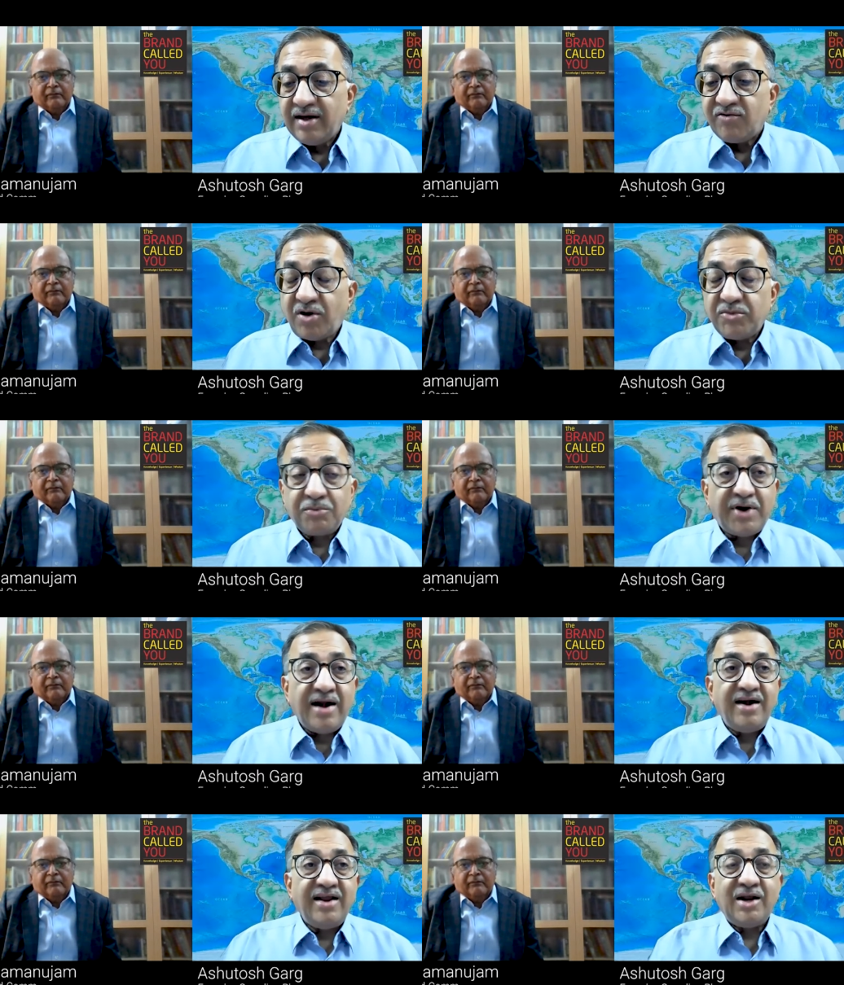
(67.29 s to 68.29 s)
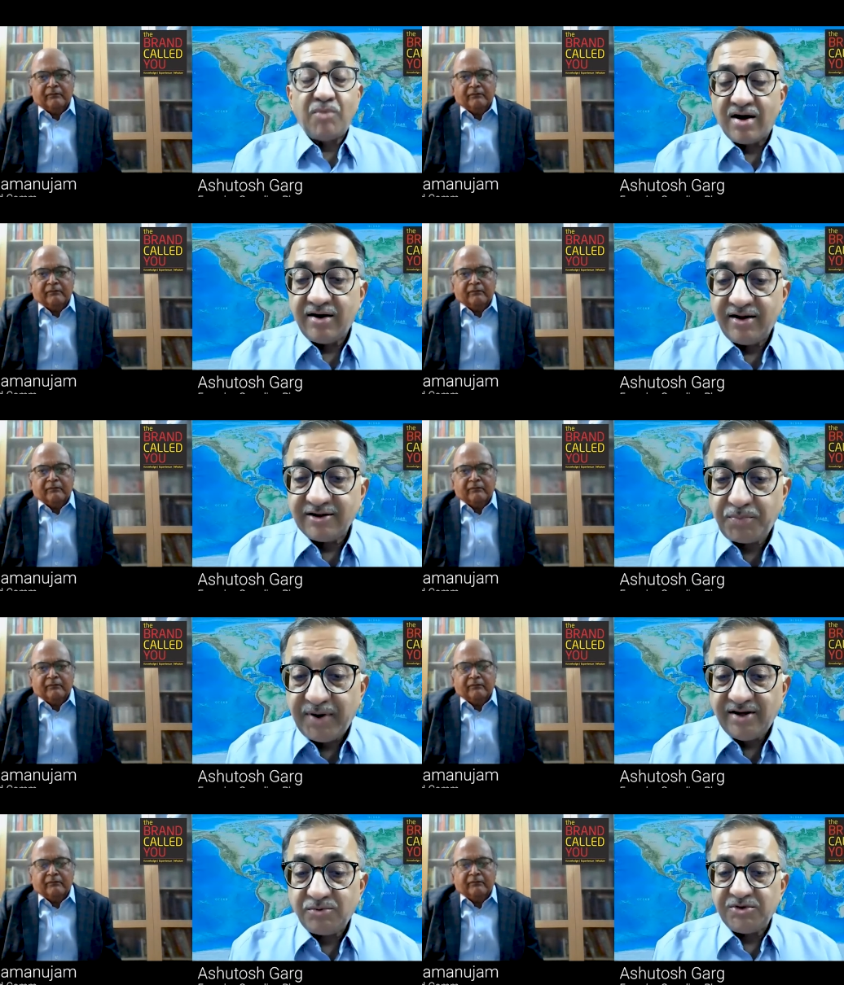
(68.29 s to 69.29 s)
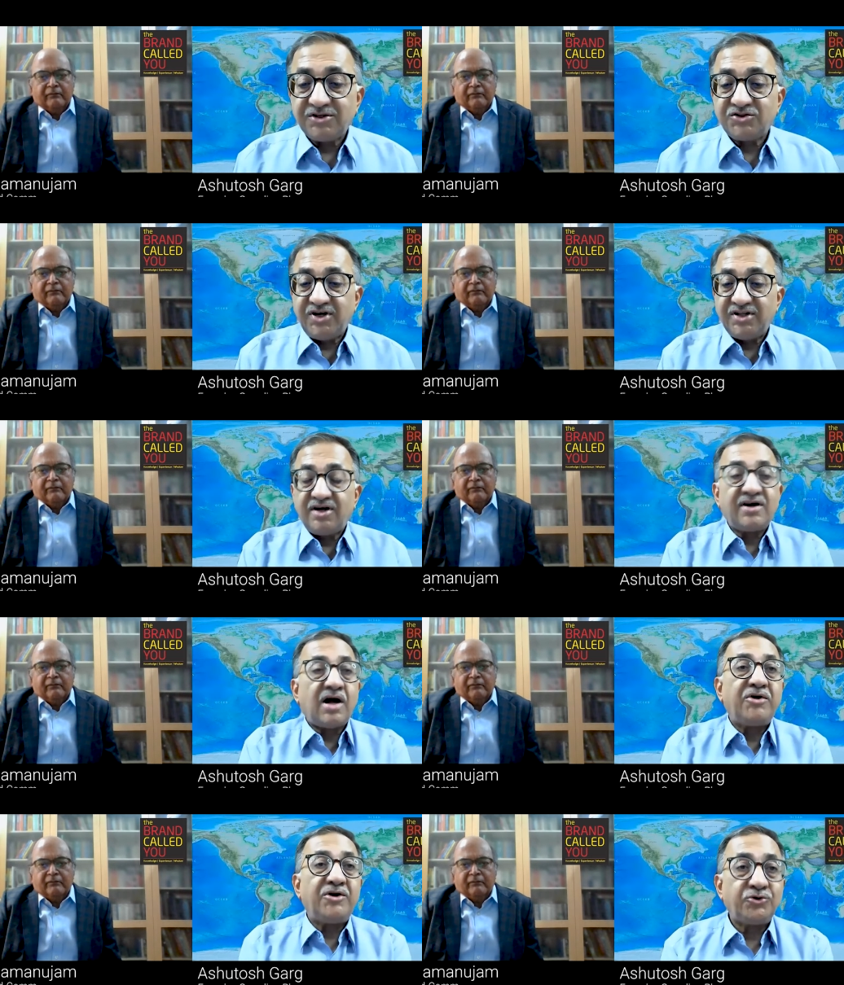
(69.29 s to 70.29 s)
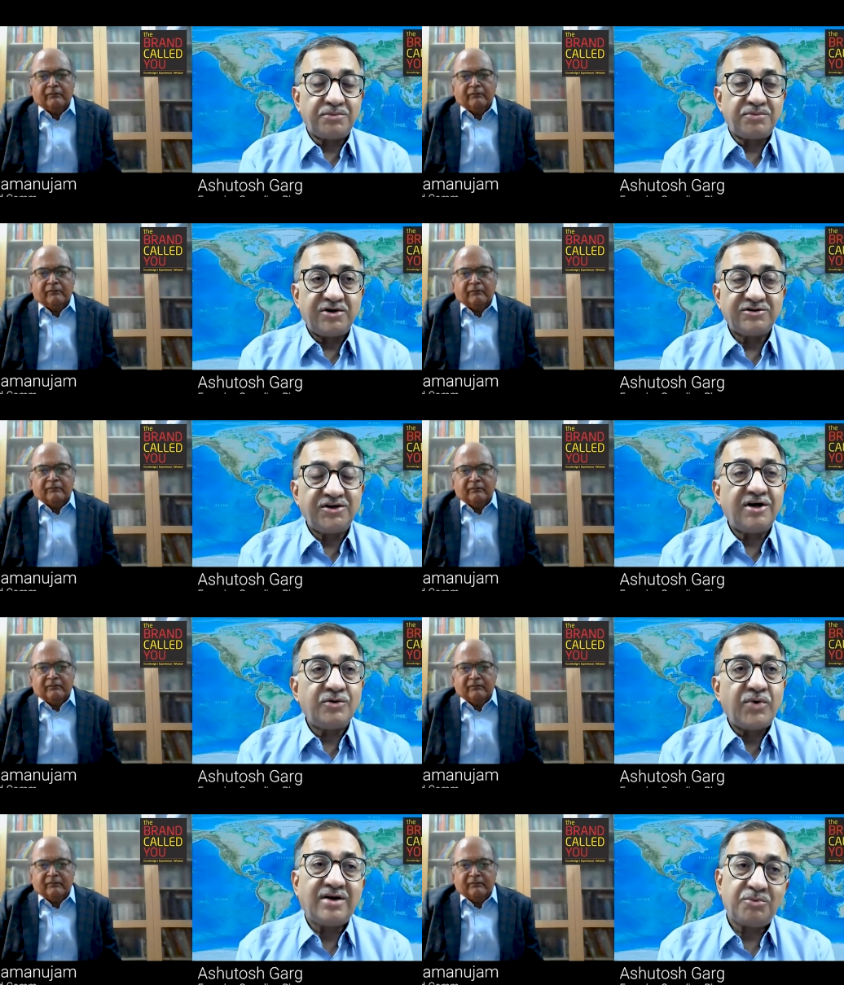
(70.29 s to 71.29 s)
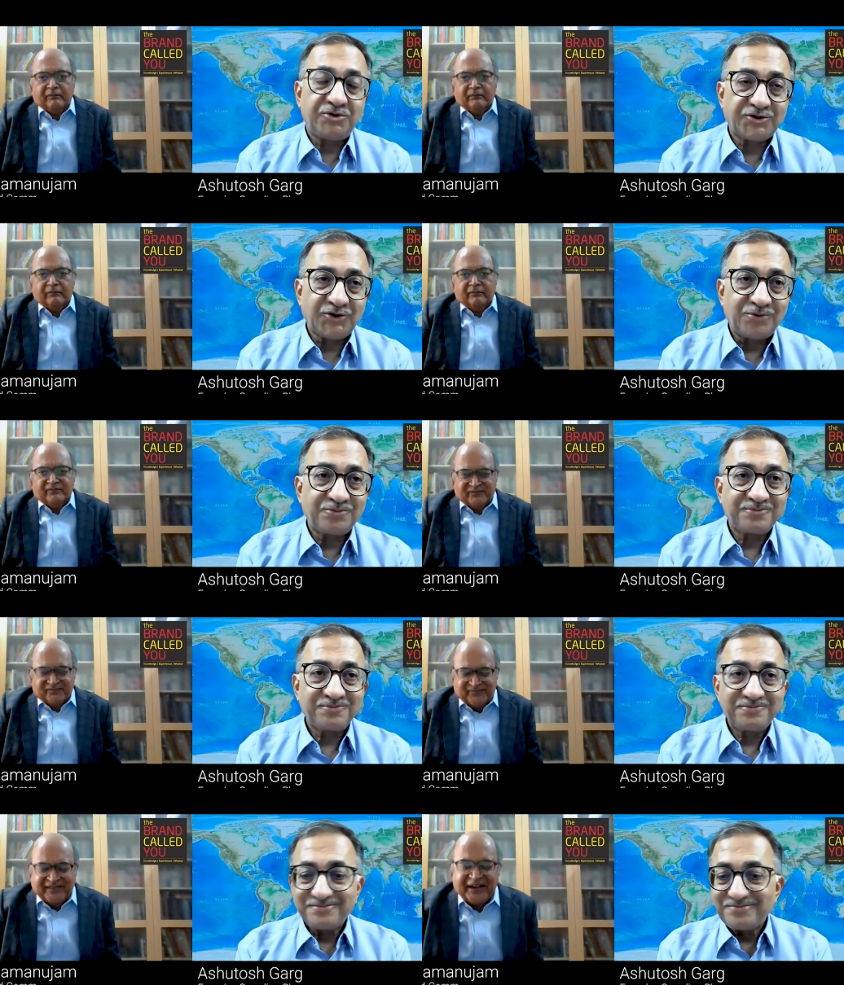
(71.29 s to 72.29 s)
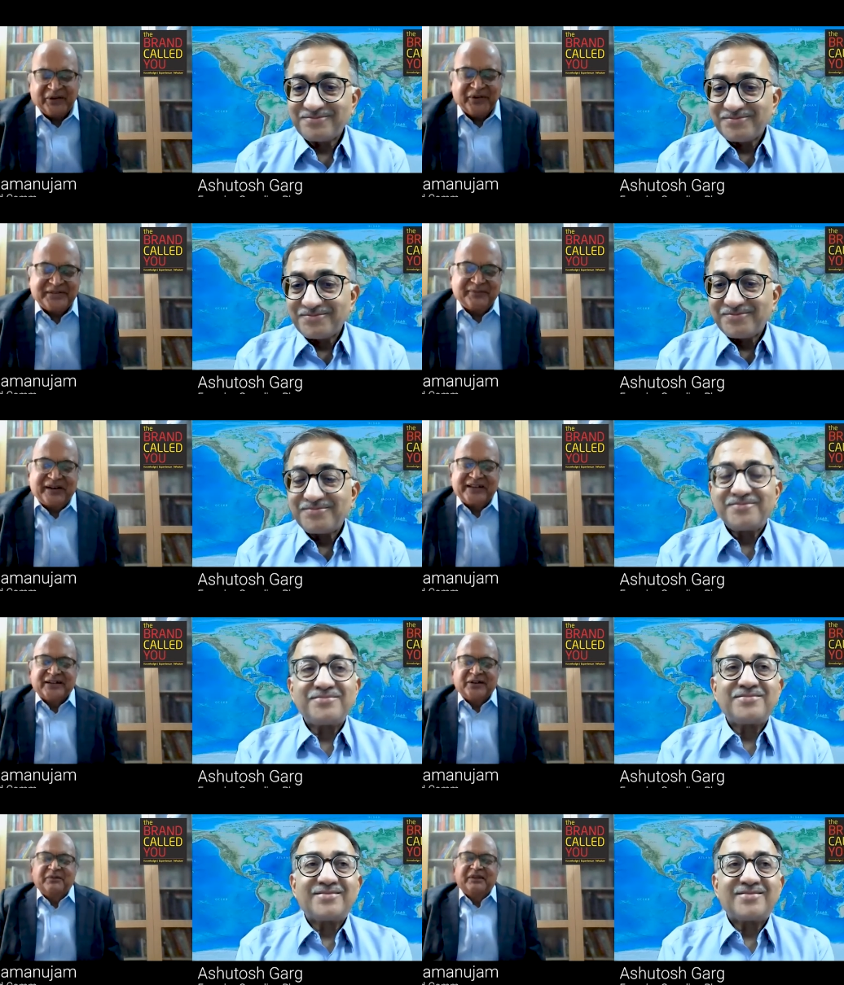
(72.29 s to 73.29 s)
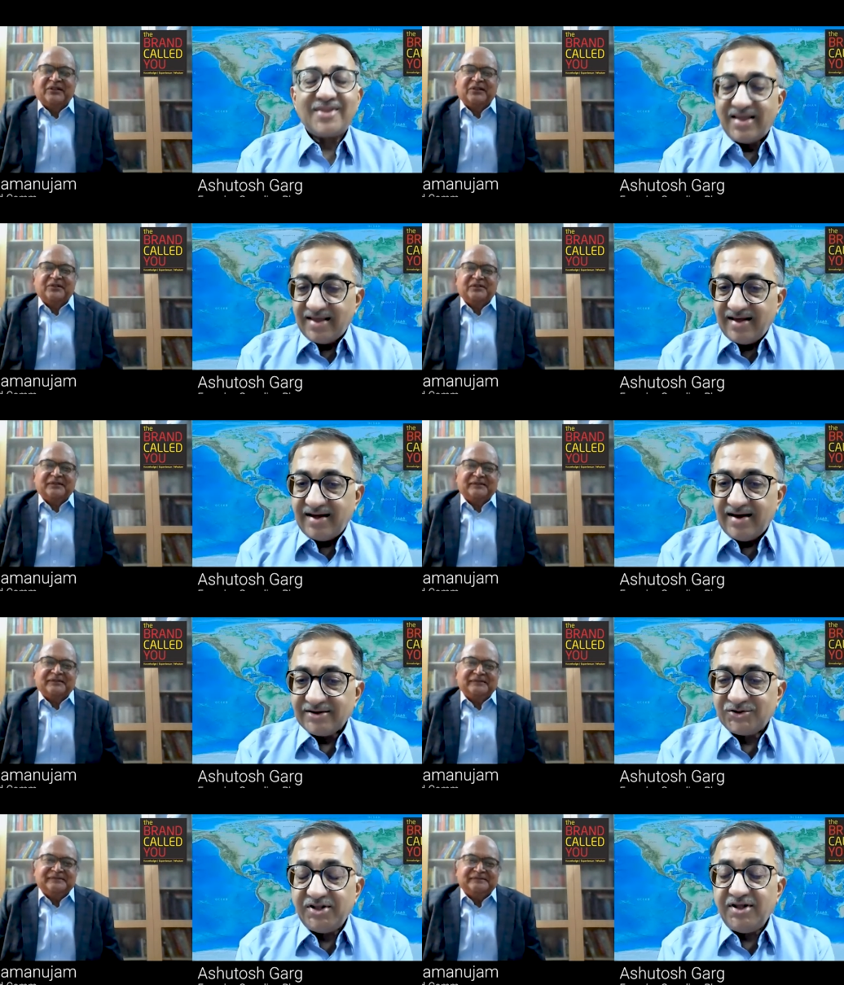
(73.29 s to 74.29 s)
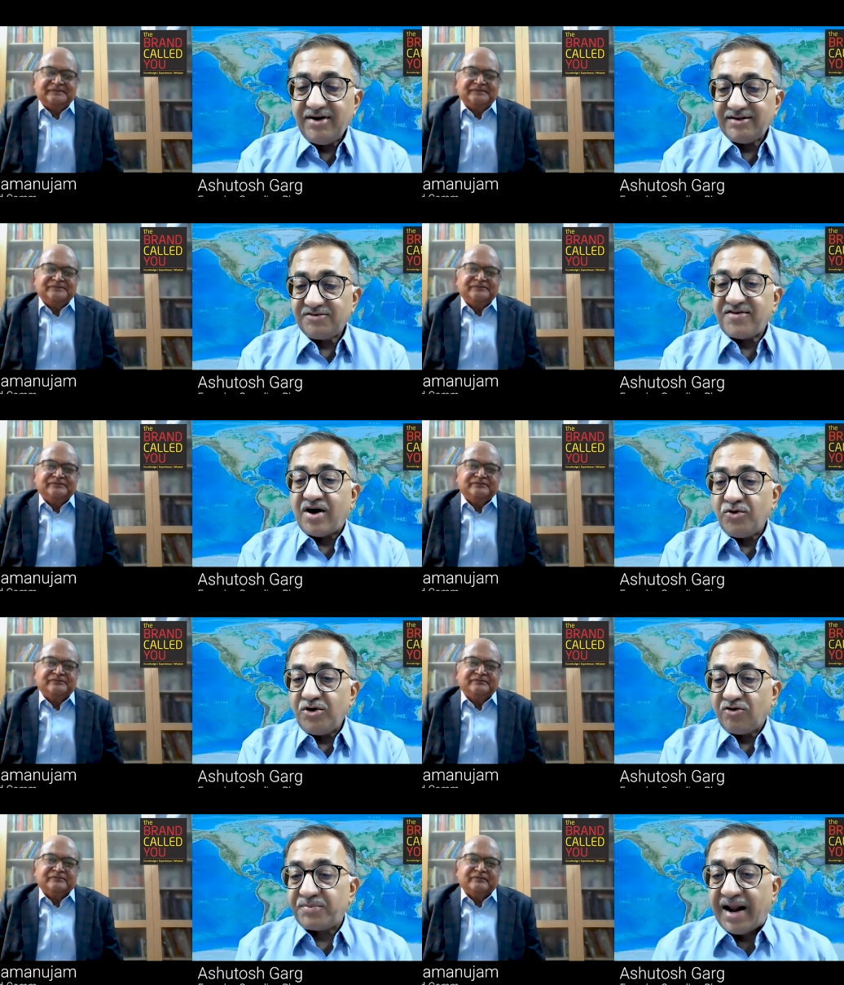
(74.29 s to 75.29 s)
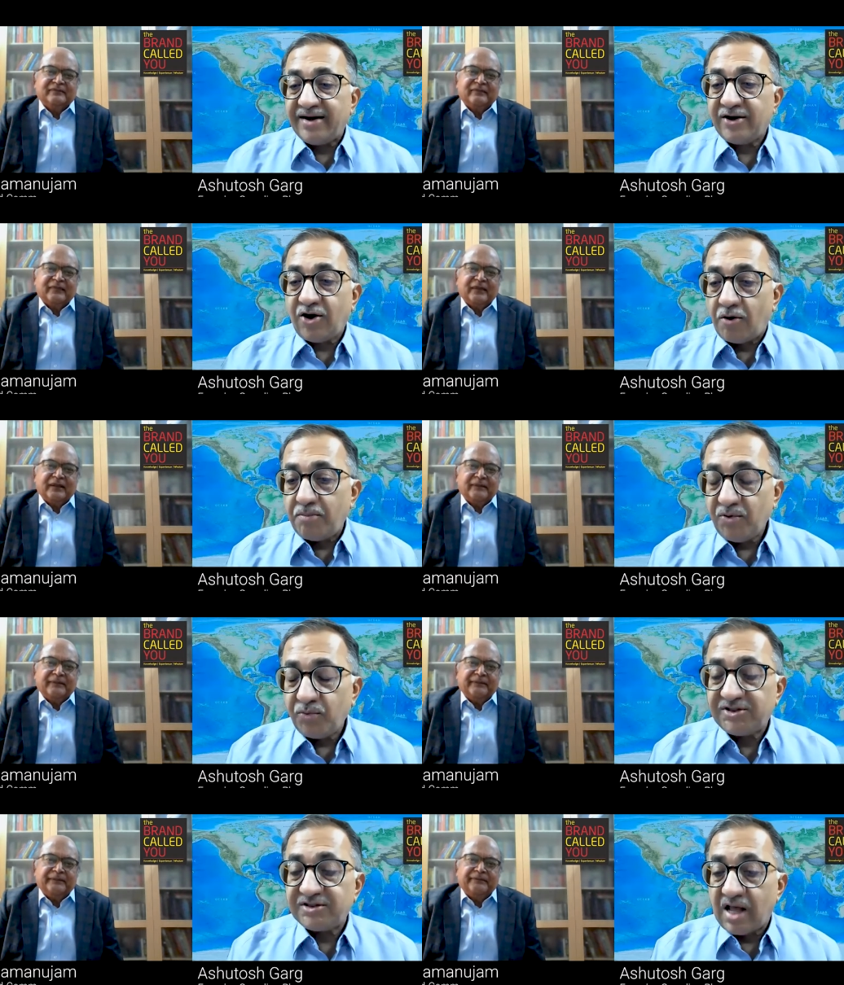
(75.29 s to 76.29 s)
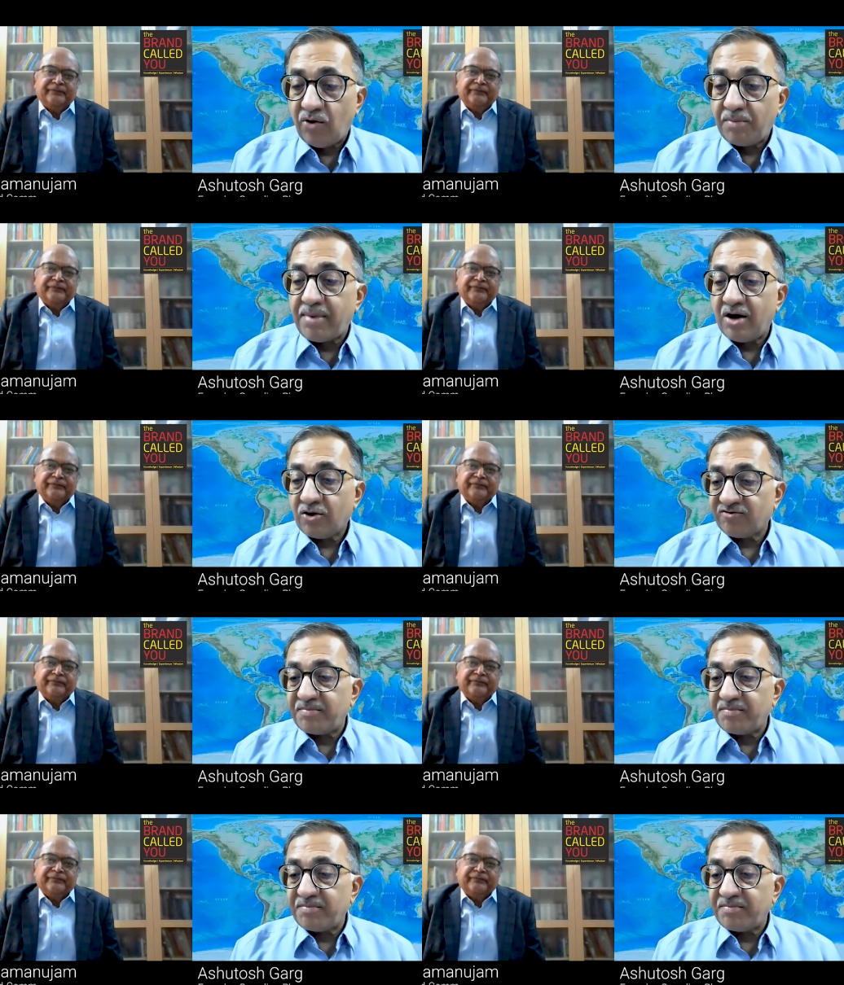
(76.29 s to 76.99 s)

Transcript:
Speaker 1: from the branding and marketing space, Mr. Sridhar Ramanujam. Sridhar, welcome to the show.
Speaker 2: Thank you. It's a pleasure to be
Speaker 1: uh, Sridhar is the founder of Brand Comm, which is now a part of